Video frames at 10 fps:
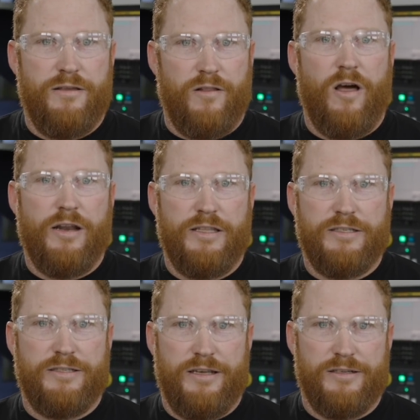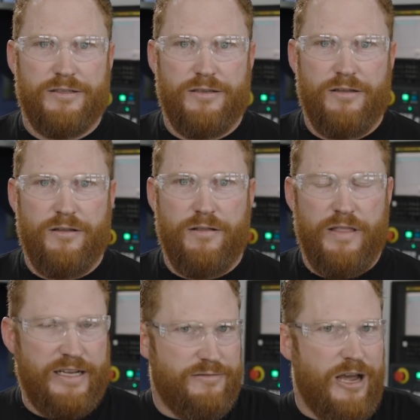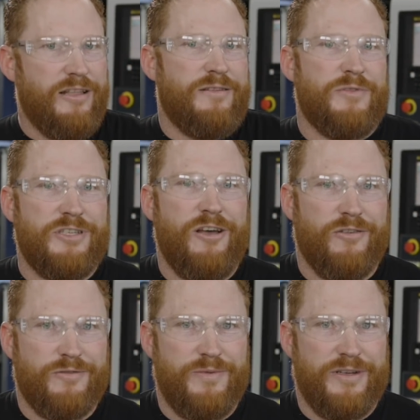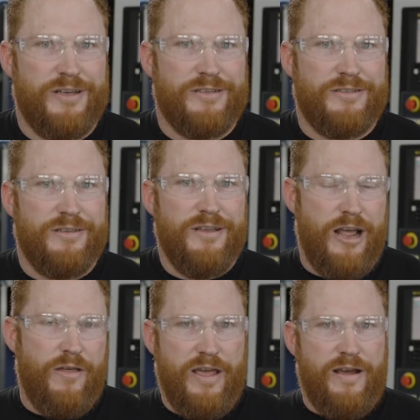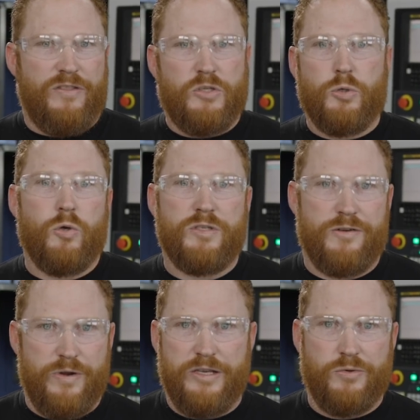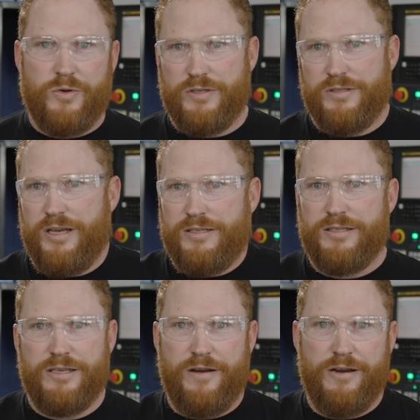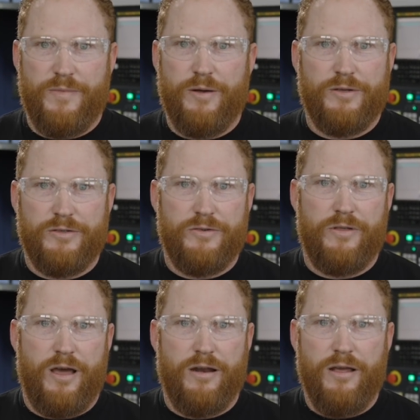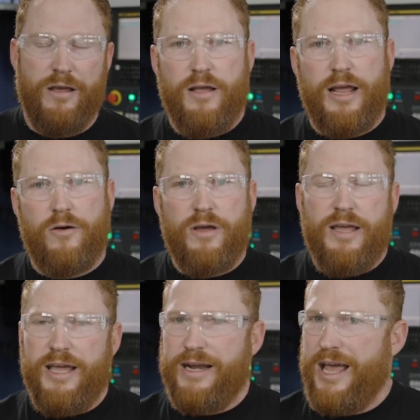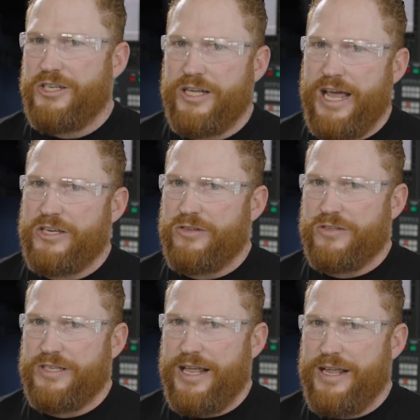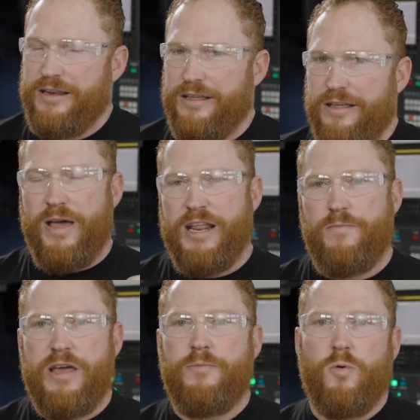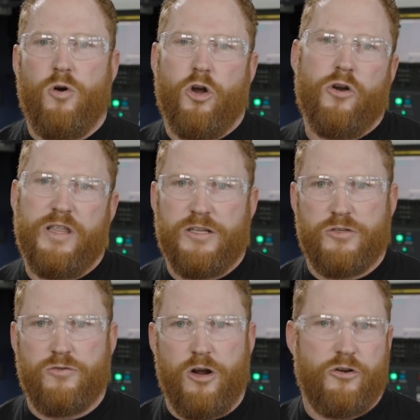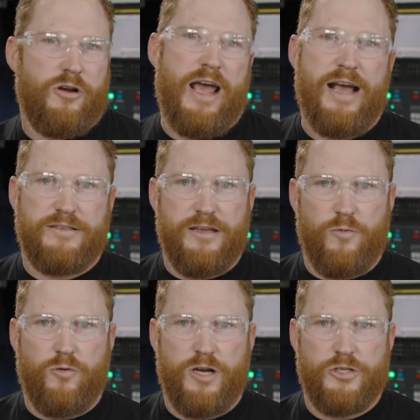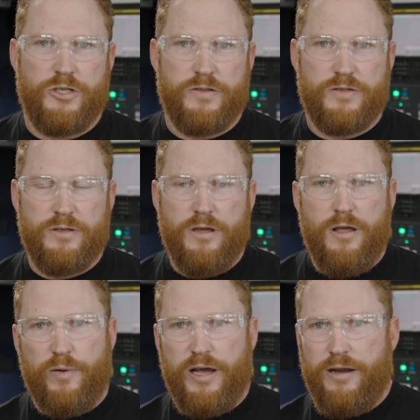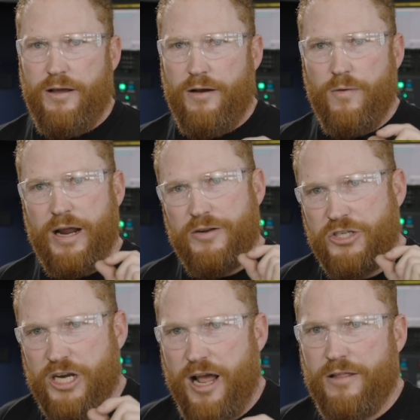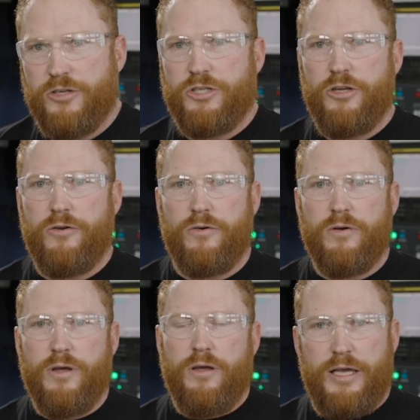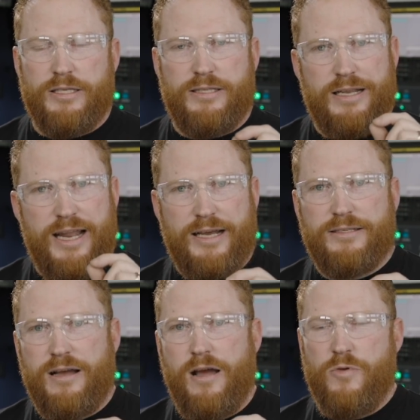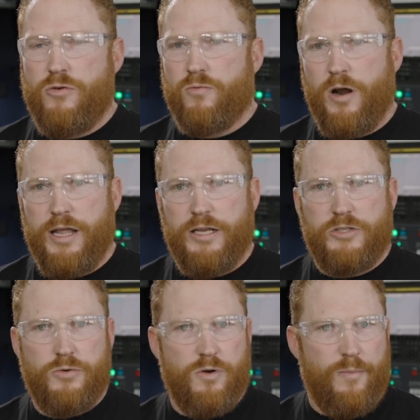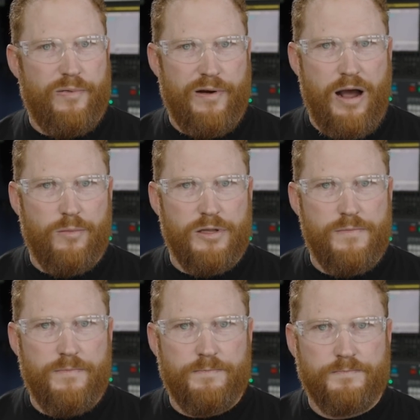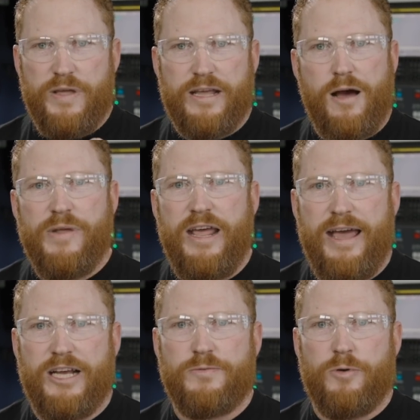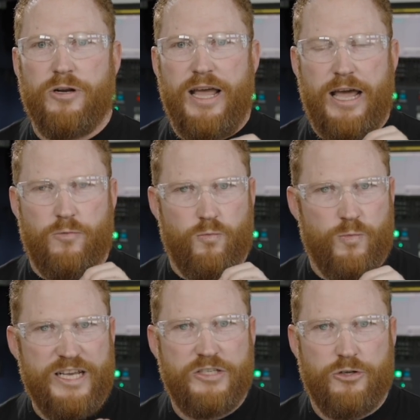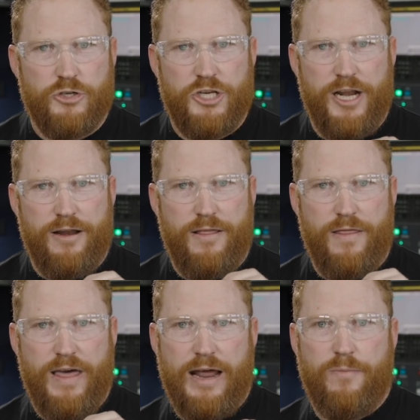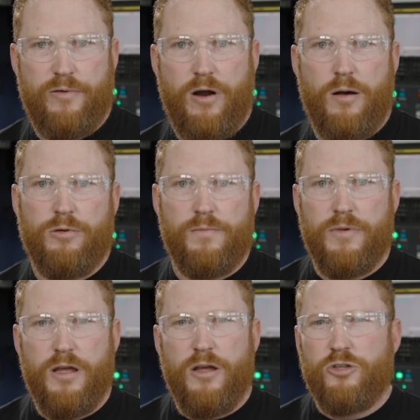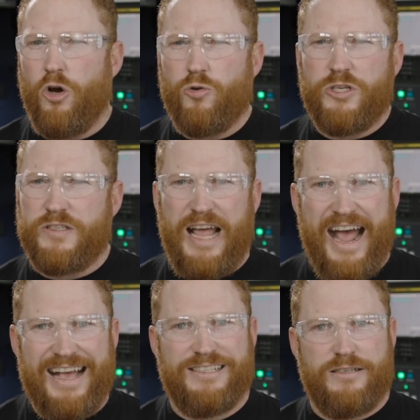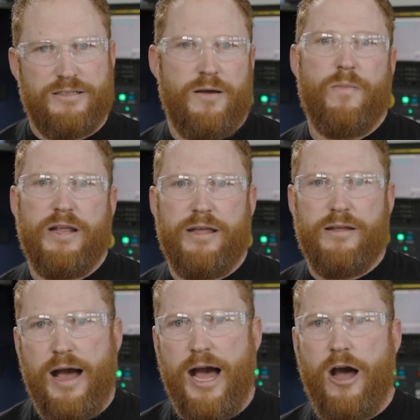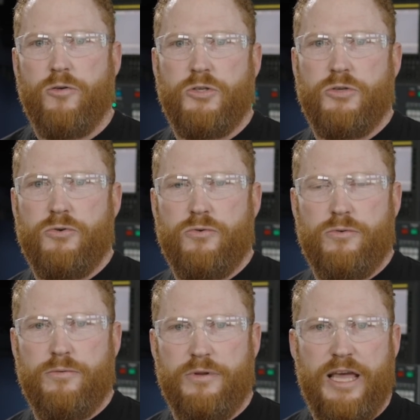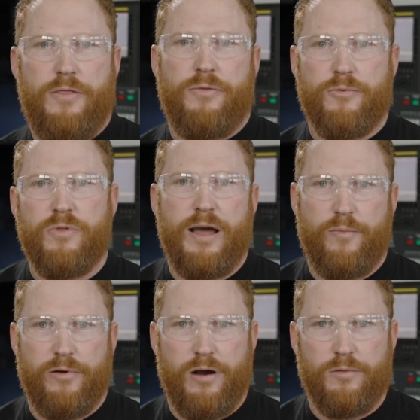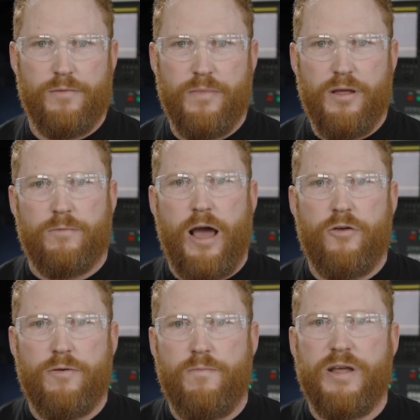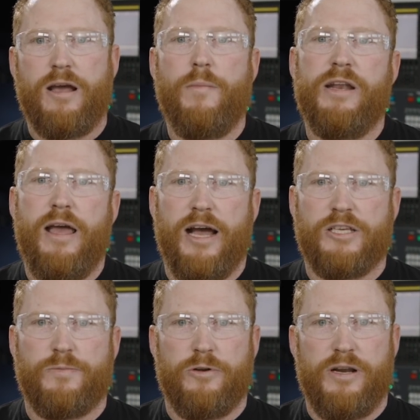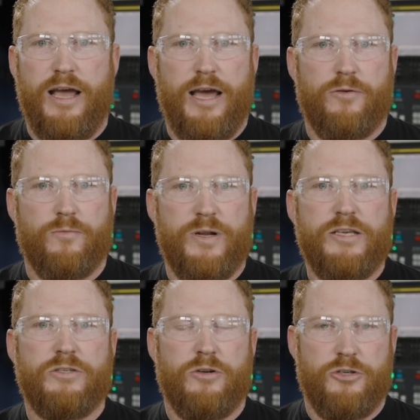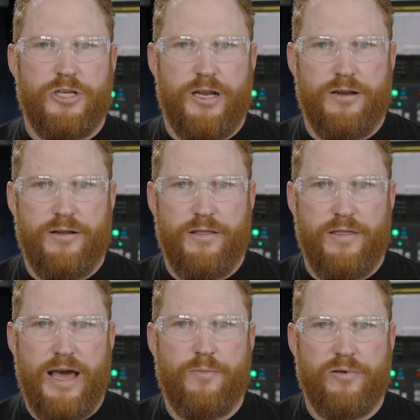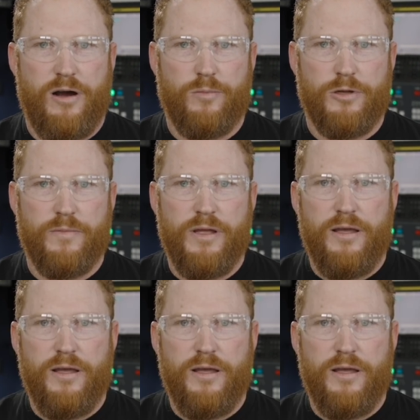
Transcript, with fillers: A lot of these things they taught themselves, because now they have the tools and resources necessary to be able to do that. Now, in an educational setting, many people will go to the instructor and ask them questions. But what I would challenge you is the next time you run into a problem, become an expert at researching that problem. Don't just ask somebody how to get through that problem, rather become an expert at researching that problem.